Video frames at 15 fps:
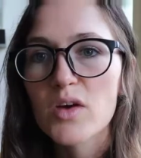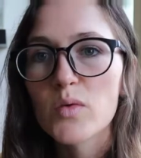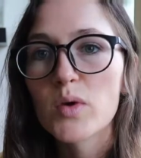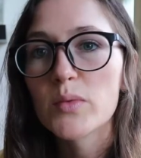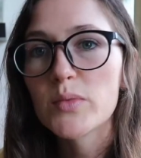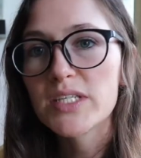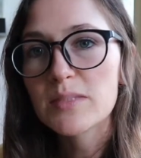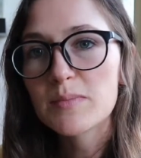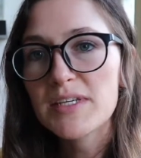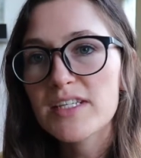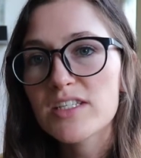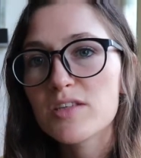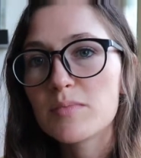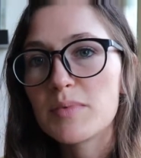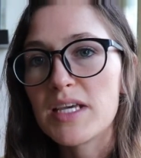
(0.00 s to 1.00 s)
When we
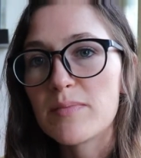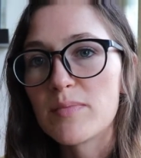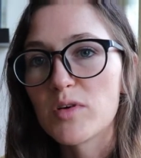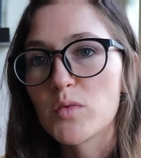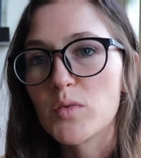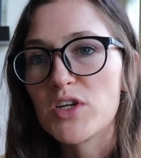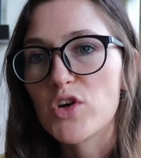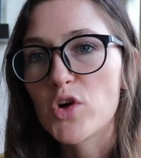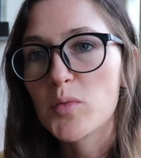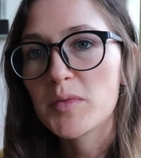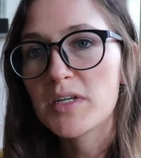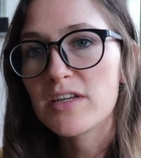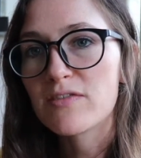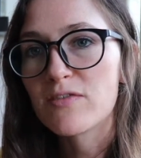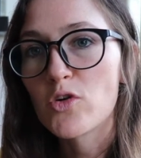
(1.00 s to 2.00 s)
speak to people, we
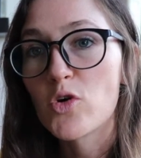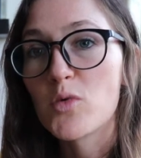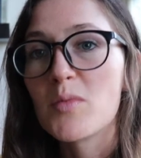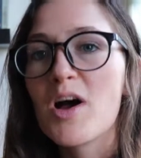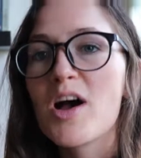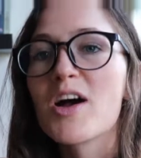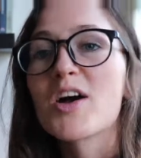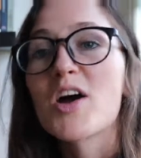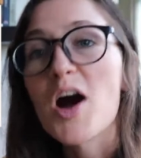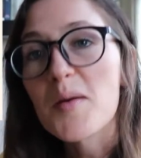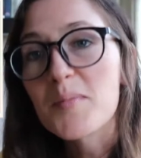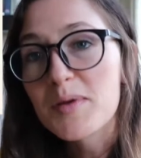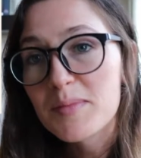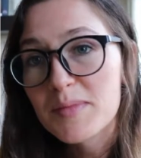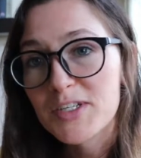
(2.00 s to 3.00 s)
normally form
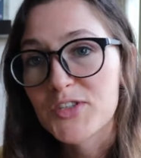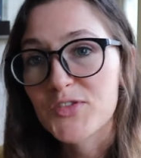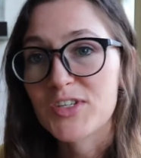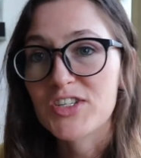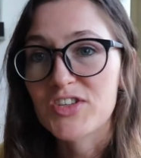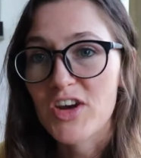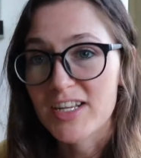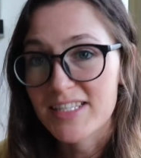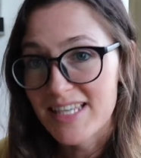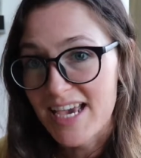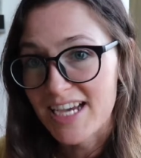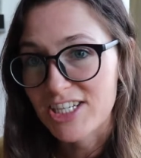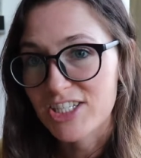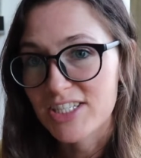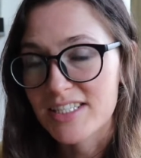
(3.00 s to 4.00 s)
complementary
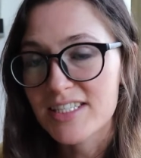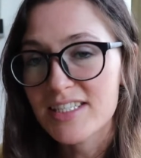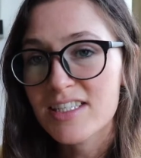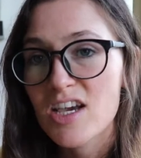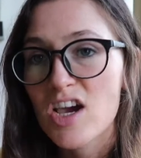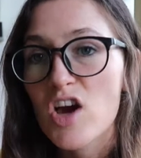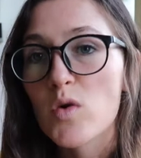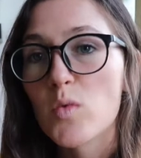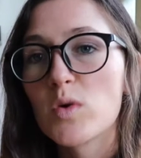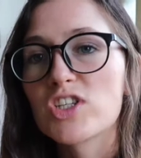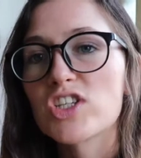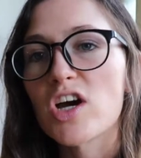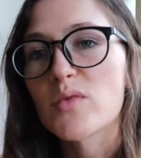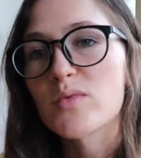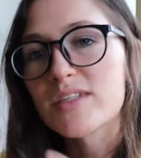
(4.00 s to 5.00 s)
transactions,
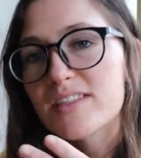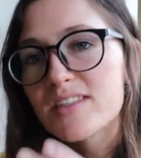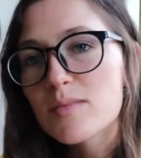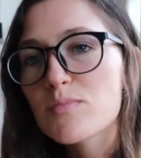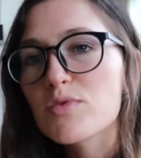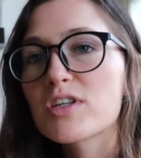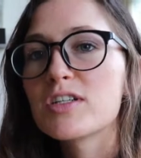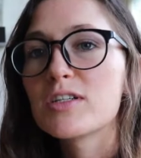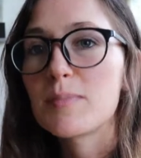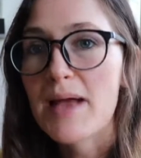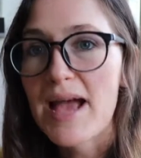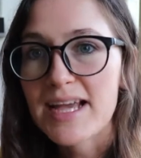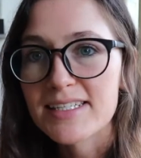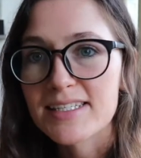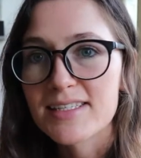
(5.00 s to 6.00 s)
which are reciprocal
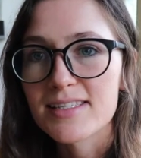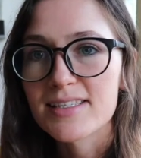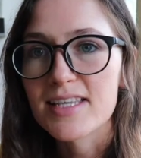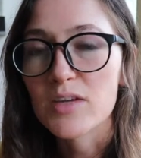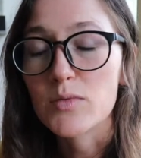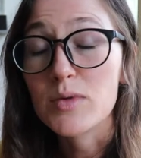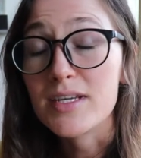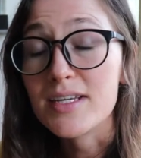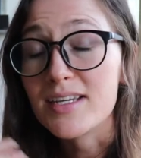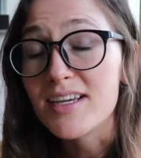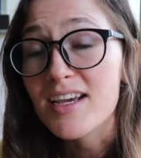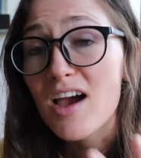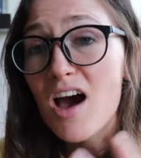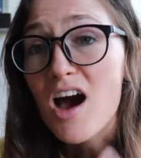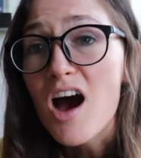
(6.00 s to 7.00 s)
patterns that we
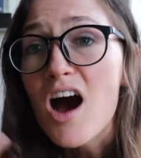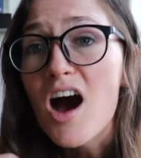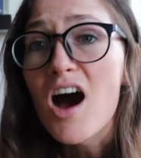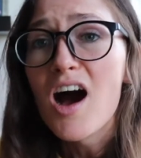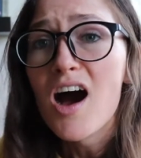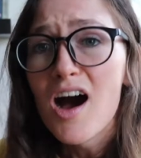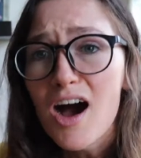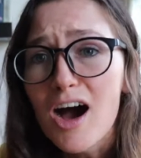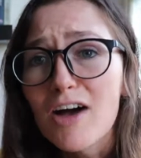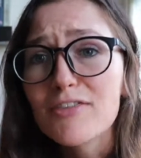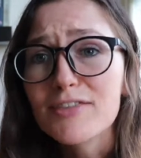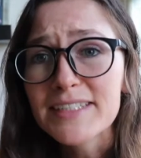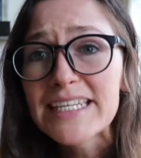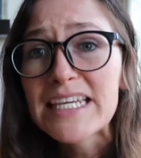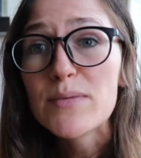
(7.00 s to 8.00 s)

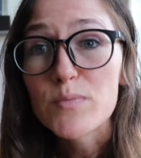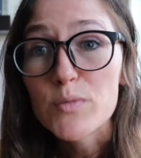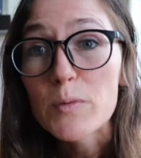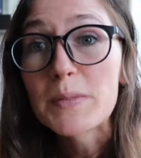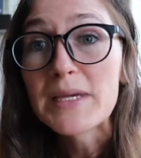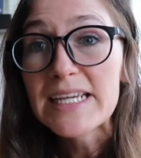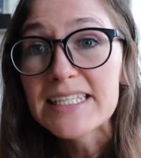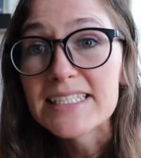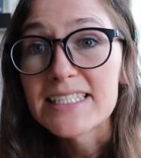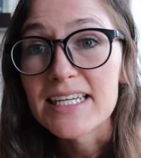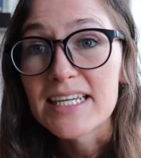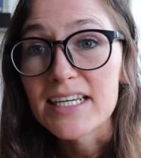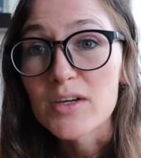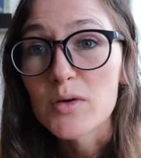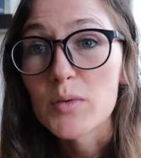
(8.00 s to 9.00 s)
often keep
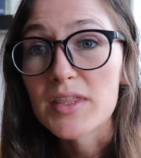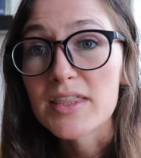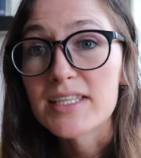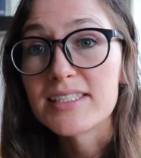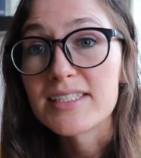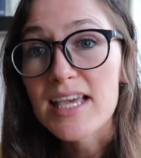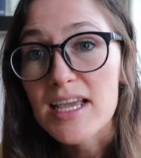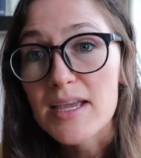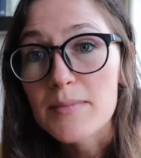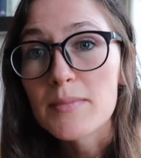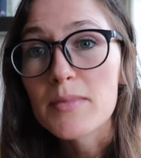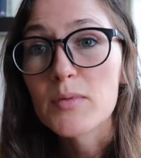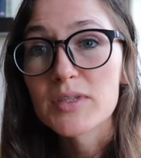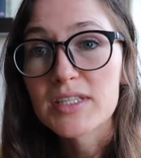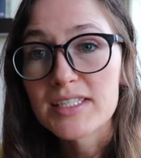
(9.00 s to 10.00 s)
repeating with the
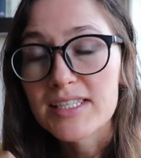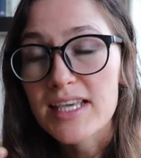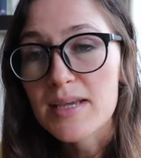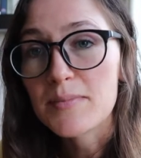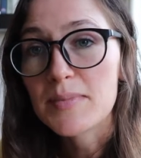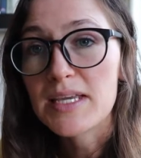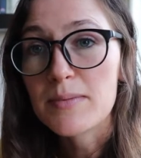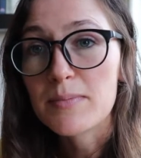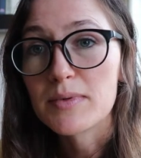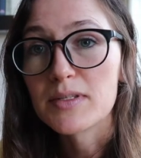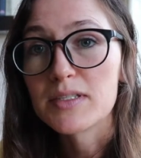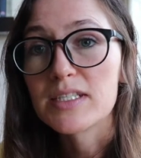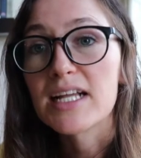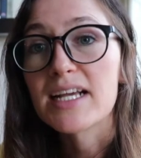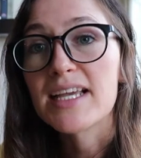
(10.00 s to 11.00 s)
same
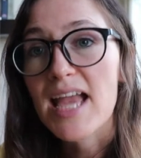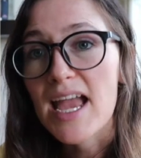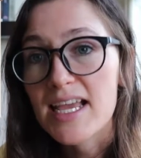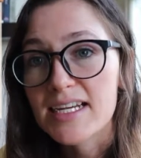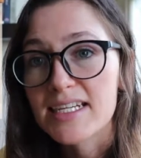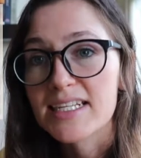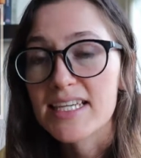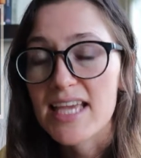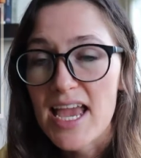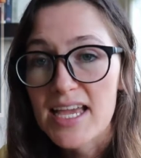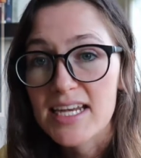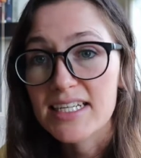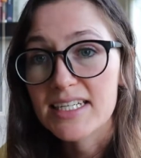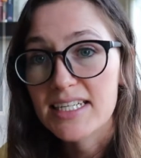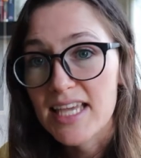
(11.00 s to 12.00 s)
people again and
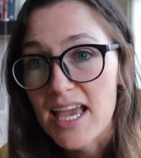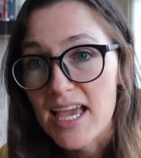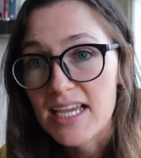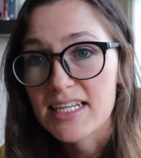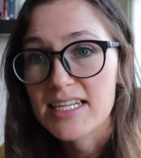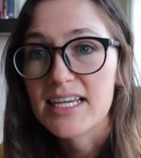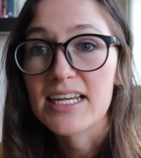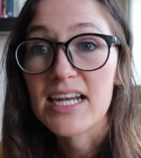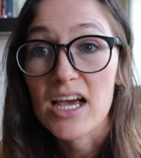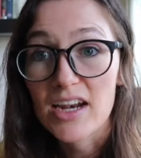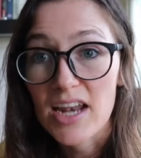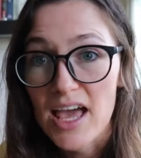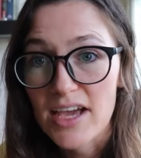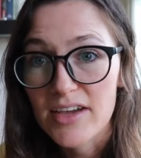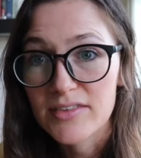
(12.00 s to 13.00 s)
again and again in our
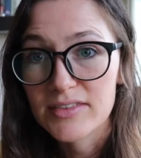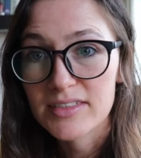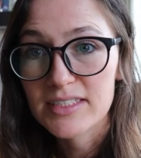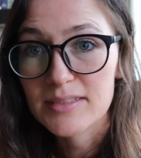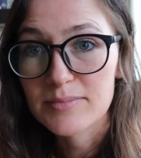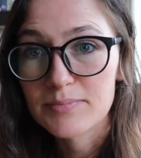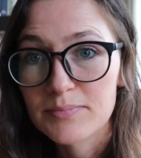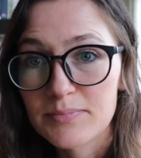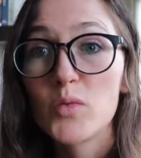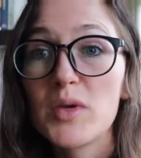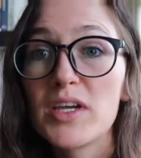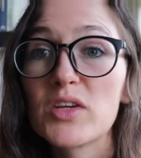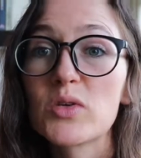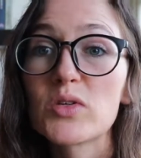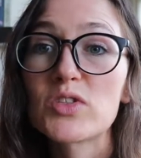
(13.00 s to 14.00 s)
lives. We
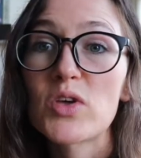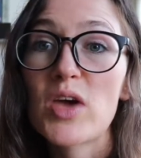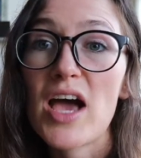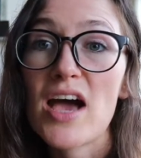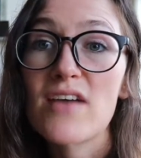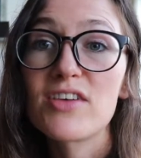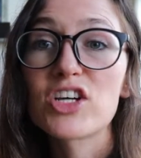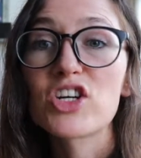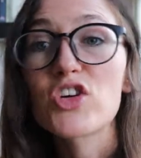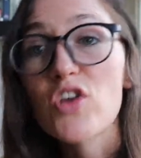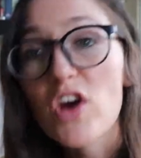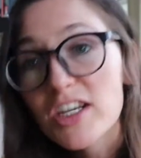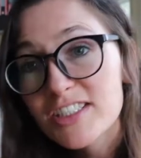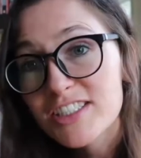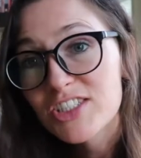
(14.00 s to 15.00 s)
can also have a
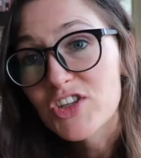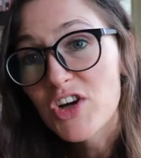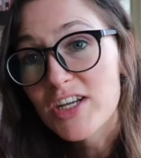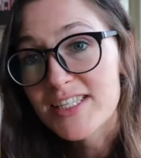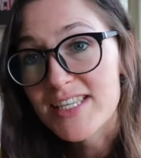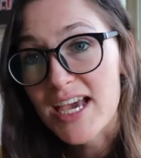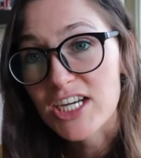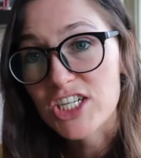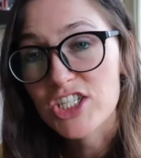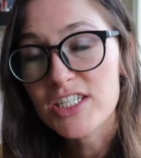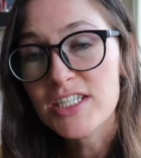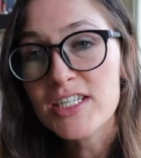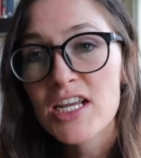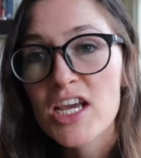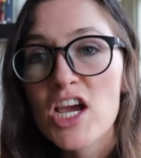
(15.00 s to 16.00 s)
crossed
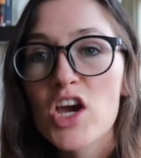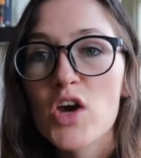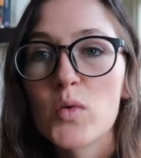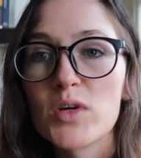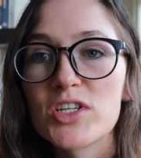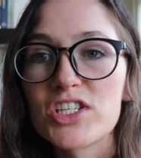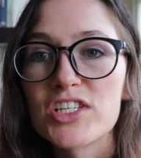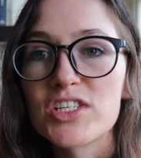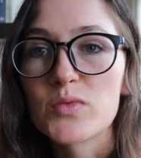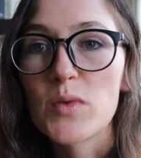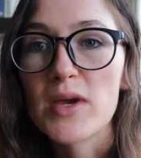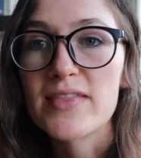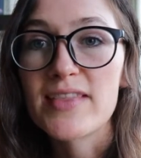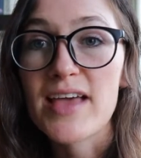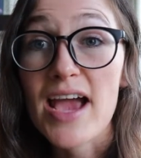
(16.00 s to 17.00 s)
transaction, which is
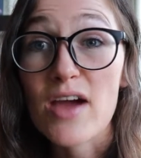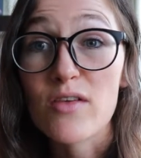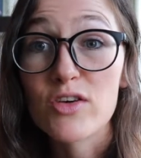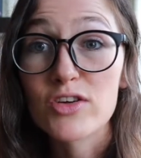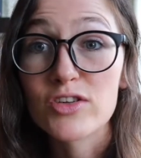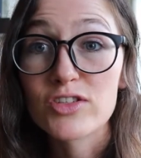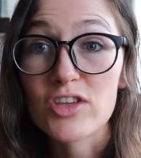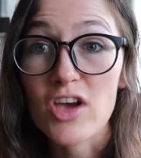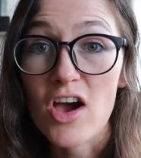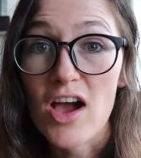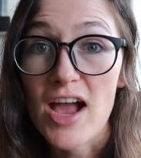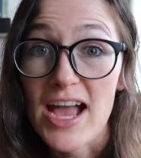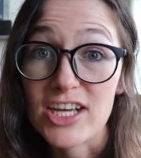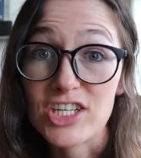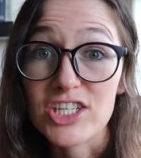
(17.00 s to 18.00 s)
when the arrows
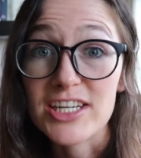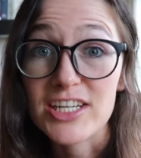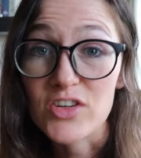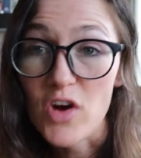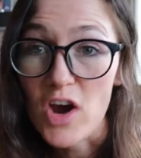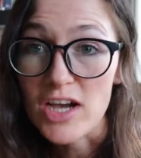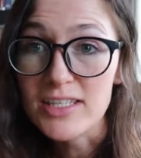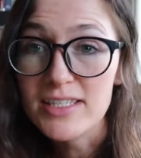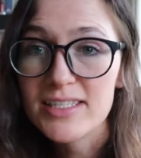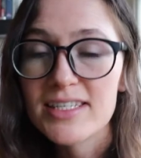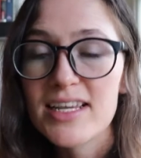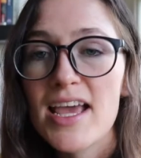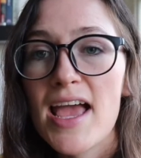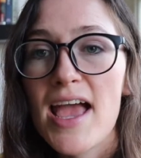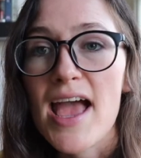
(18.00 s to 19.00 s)
are actually
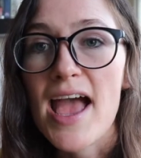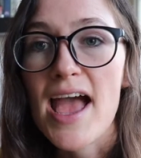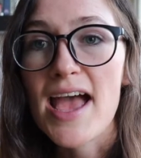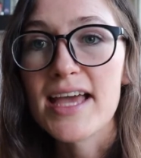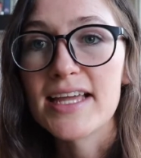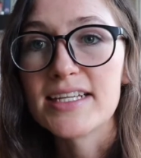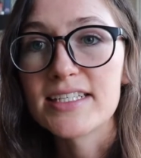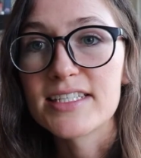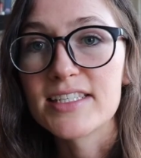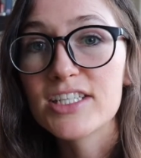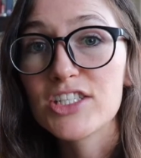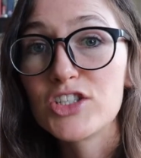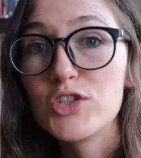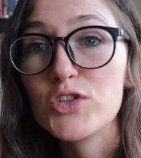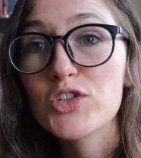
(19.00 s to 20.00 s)
crossed, and
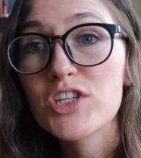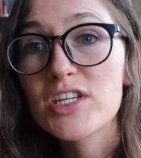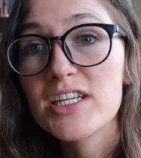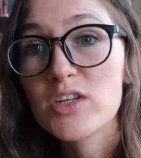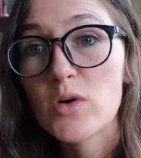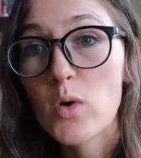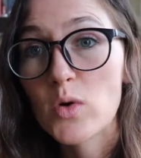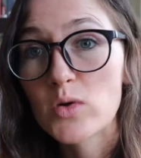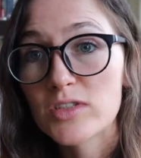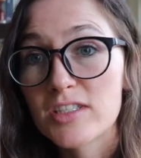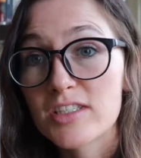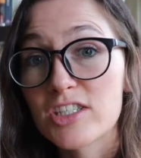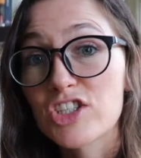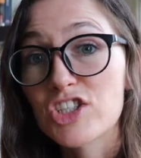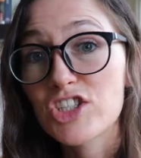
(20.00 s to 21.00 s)
this usually
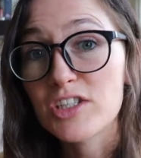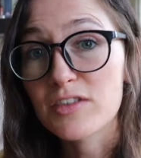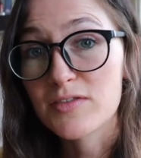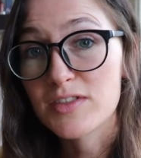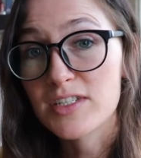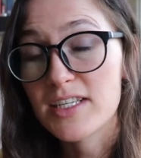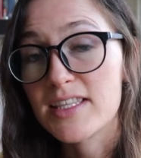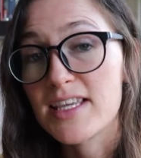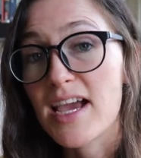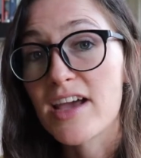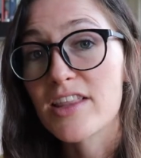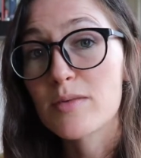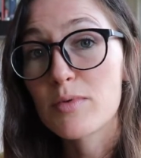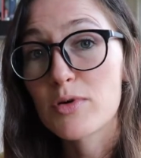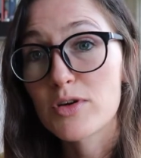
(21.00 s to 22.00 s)
causes a shift in the
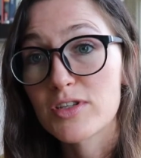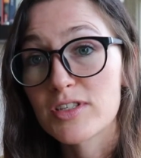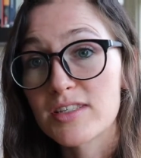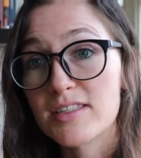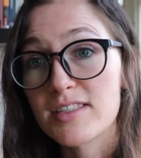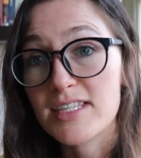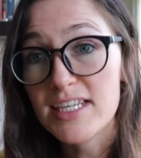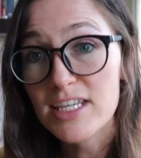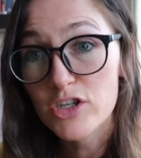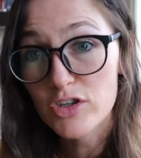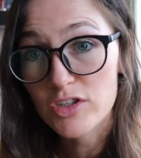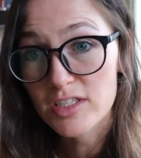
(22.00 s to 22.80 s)
other person's ego